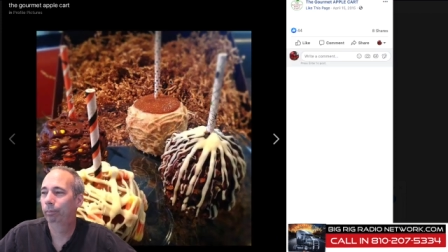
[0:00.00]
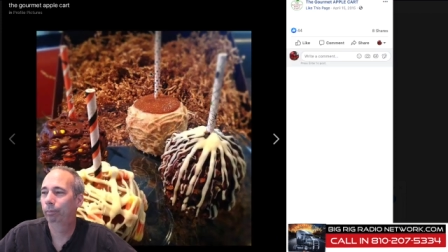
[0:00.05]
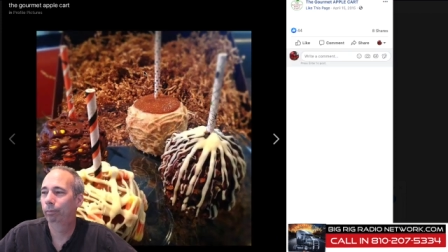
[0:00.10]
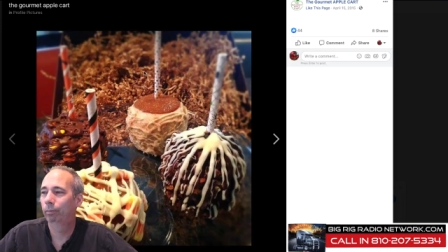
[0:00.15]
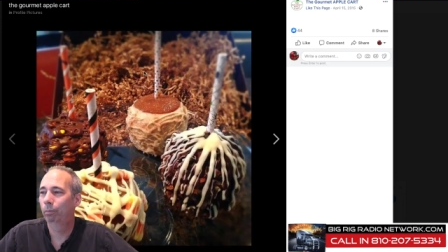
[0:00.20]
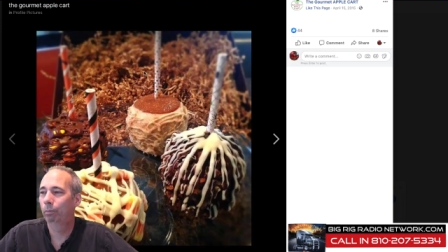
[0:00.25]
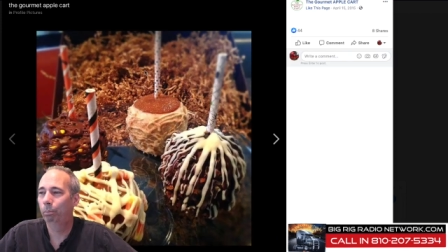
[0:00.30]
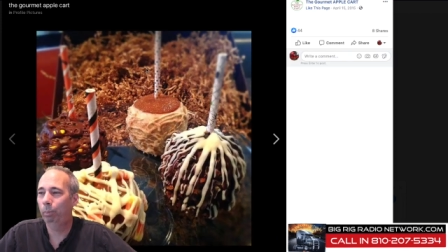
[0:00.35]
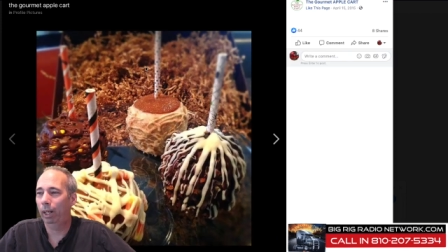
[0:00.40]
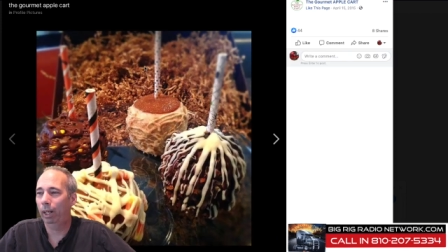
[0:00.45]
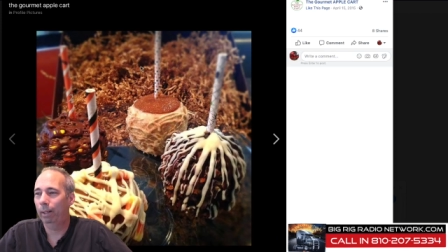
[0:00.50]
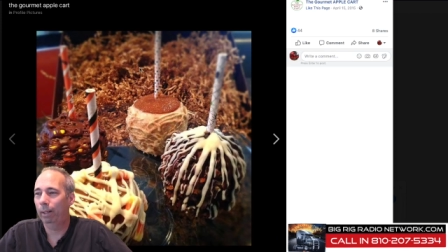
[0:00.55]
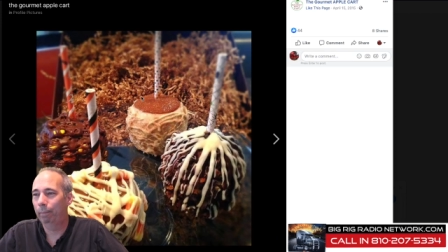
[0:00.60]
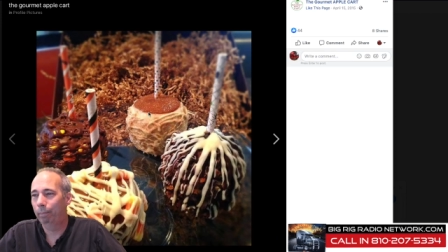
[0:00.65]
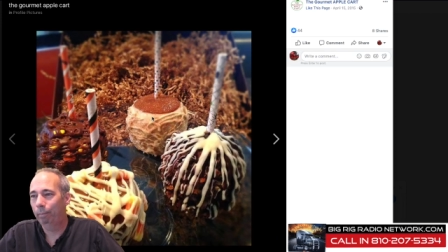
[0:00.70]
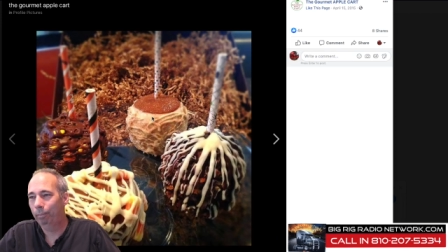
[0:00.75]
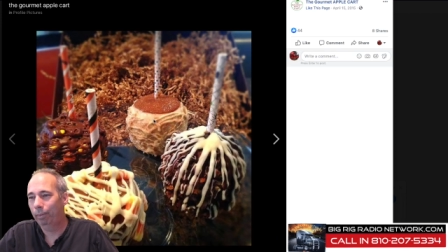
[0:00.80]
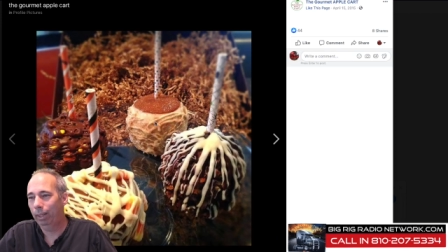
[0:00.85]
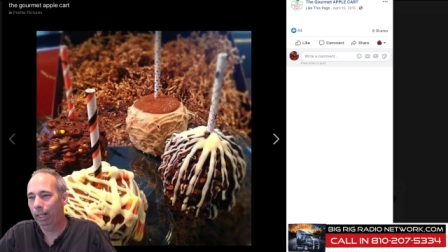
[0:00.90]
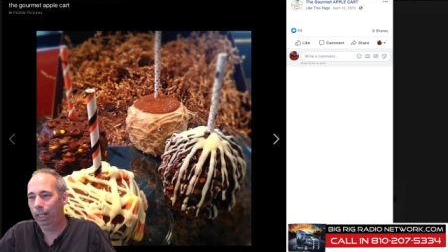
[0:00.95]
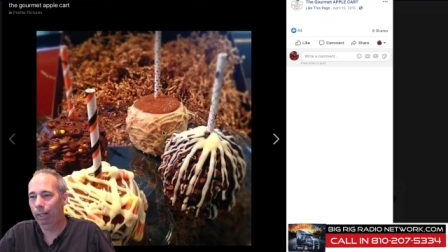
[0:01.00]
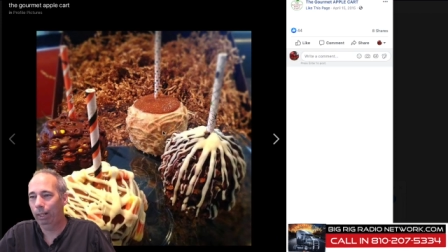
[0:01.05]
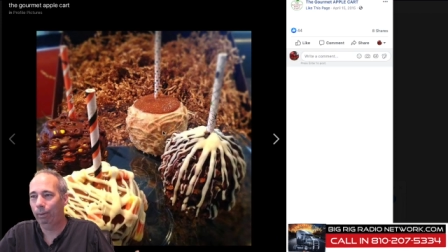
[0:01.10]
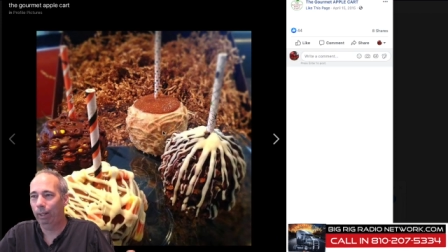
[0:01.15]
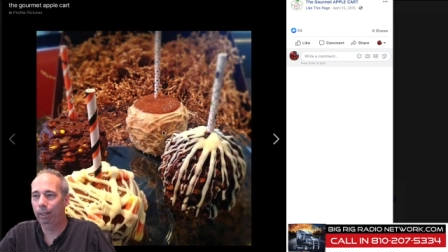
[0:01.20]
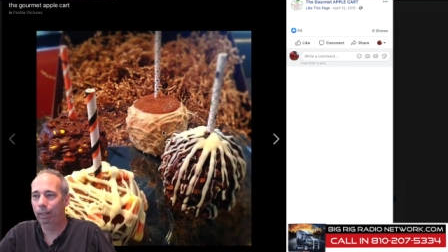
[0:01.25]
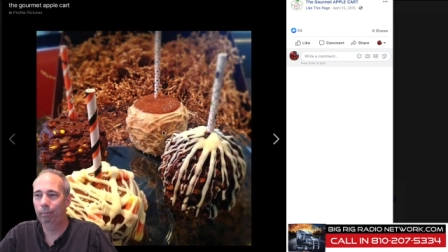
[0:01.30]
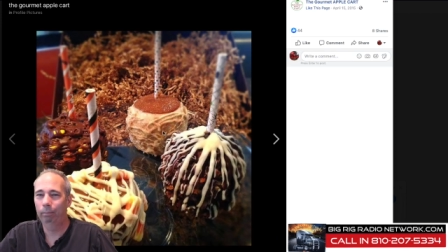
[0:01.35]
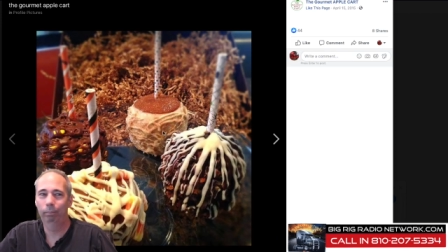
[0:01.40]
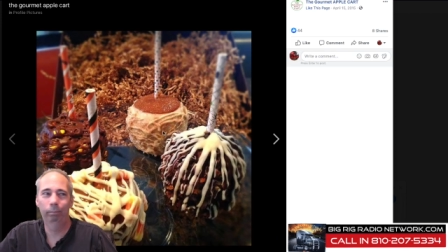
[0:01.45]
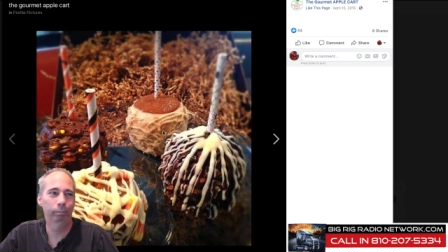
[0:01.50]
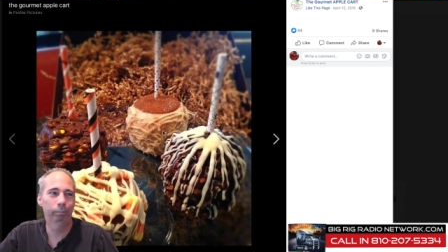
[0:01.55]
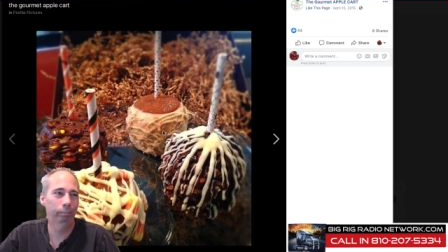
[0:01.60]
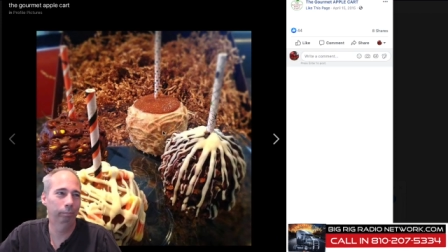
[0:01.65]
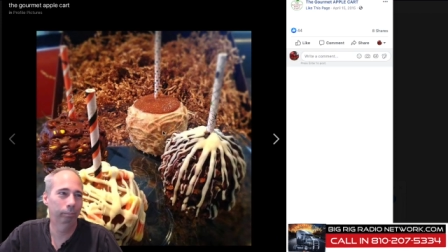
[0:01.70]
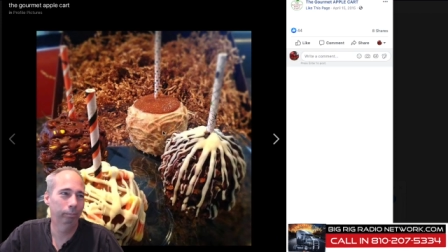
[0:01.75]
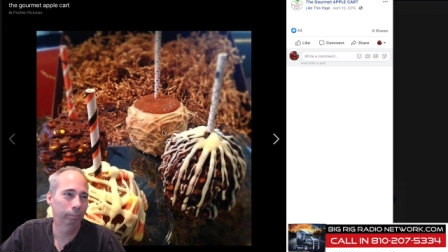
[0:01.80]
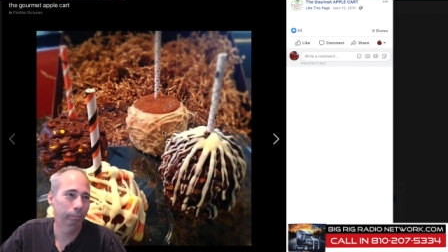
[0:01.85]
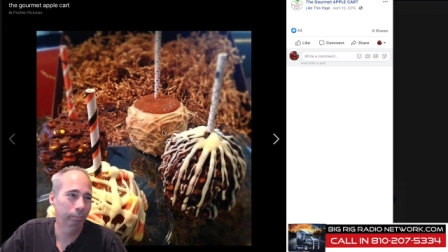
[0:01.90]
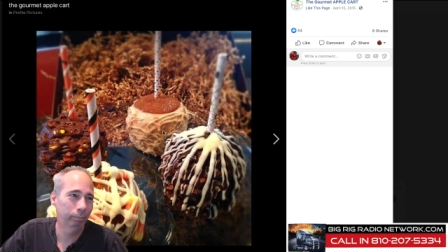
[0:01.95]
But anyway,
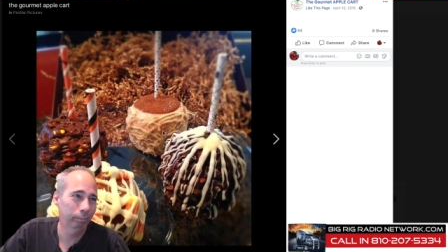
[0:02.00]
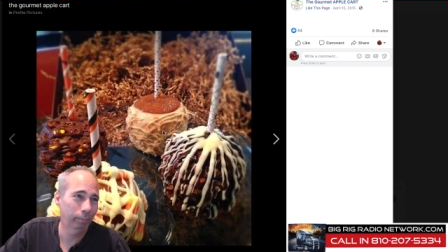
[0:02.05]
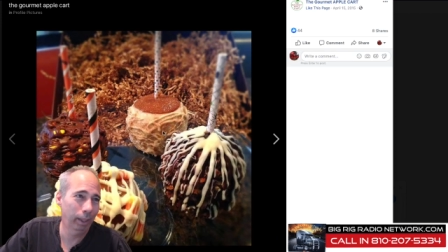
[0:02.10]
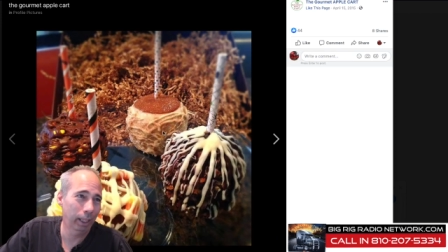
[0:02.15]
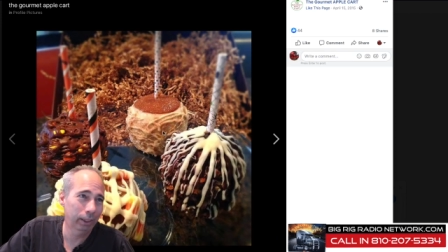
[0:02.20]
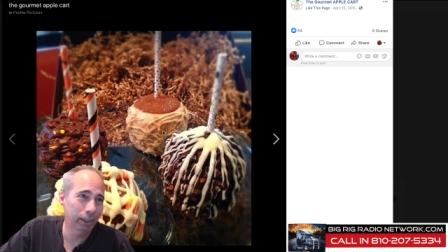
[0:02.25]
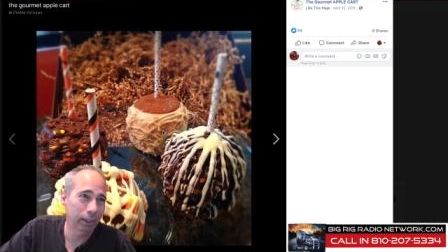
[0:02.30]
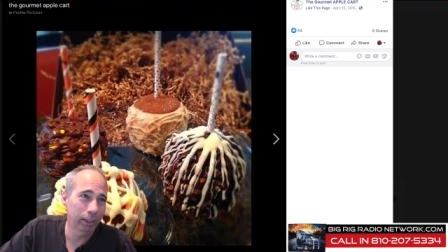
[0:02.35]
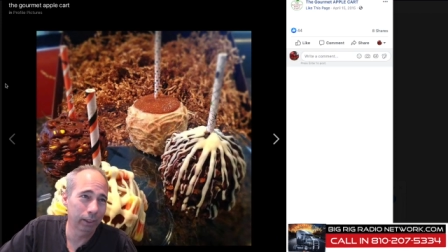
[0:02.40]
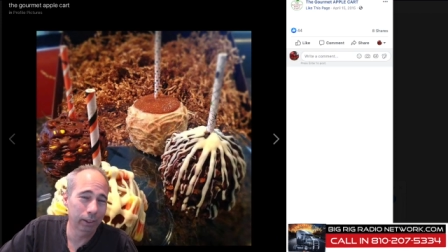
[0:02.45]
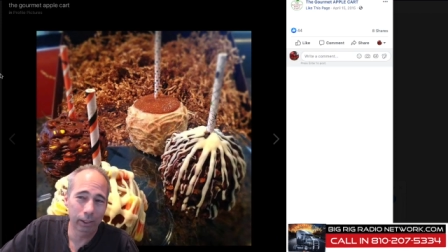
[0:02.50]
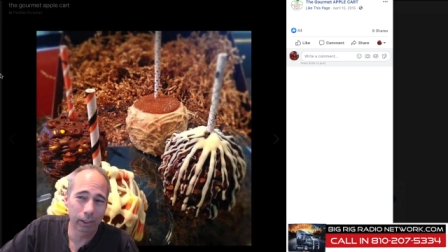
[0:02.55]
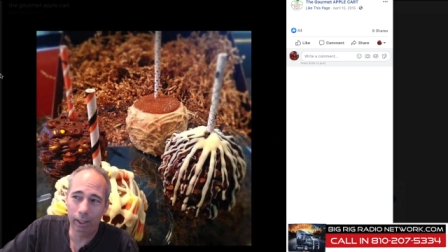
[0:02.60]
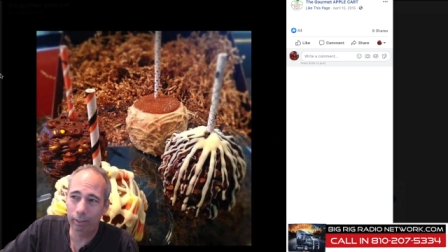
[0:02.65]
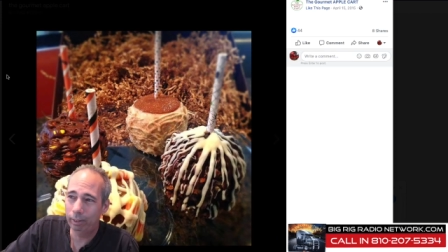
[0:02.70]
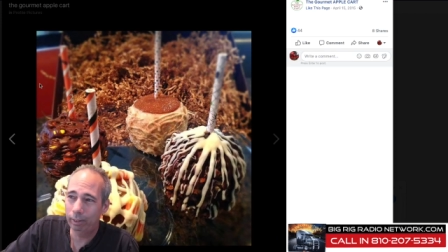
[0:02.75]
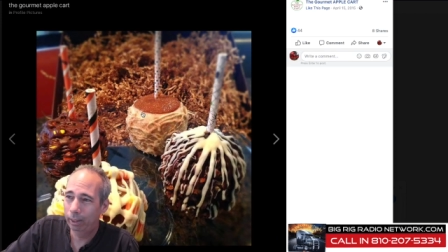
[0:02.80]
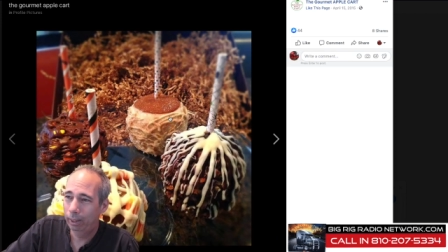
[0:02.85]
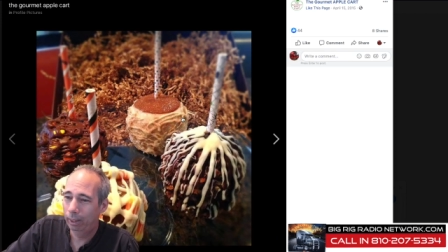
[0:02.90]
that's good stuff.